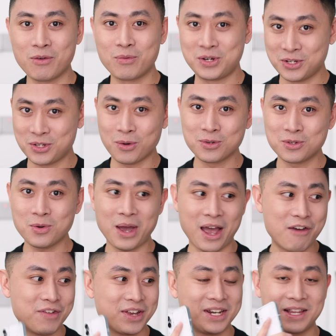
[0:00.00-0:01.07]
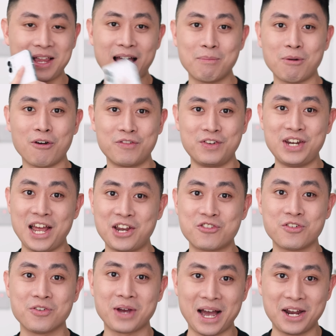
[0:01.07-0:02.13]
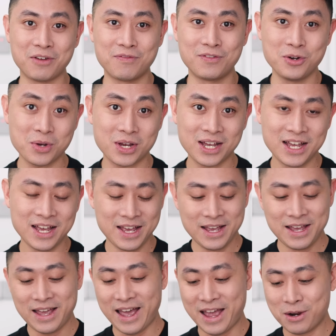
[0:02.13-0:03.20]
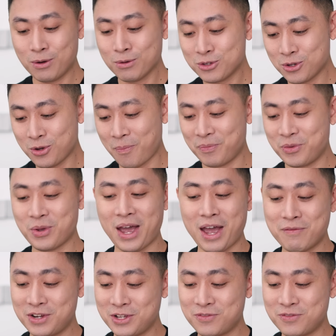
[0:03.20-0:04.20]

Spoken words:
which is also having the type of natural kind of look. And also, you have this